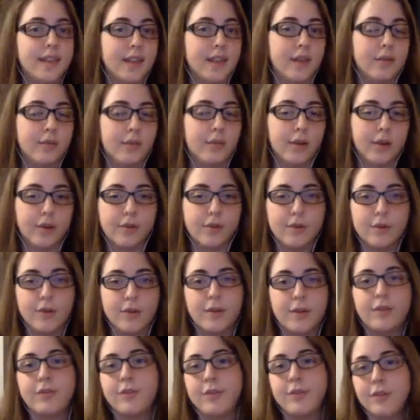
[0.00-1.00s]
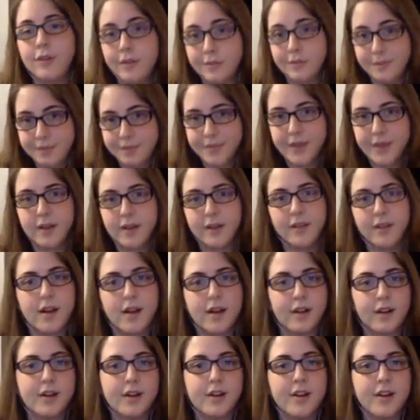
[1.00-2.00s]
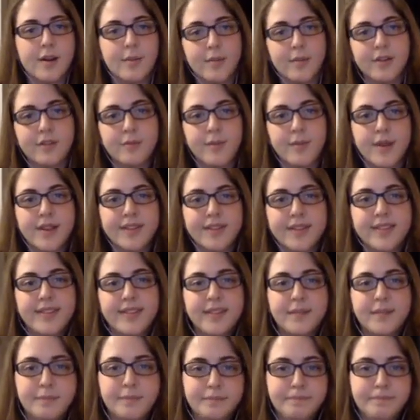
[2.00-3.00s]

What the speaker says: they'll record for a longer number of months.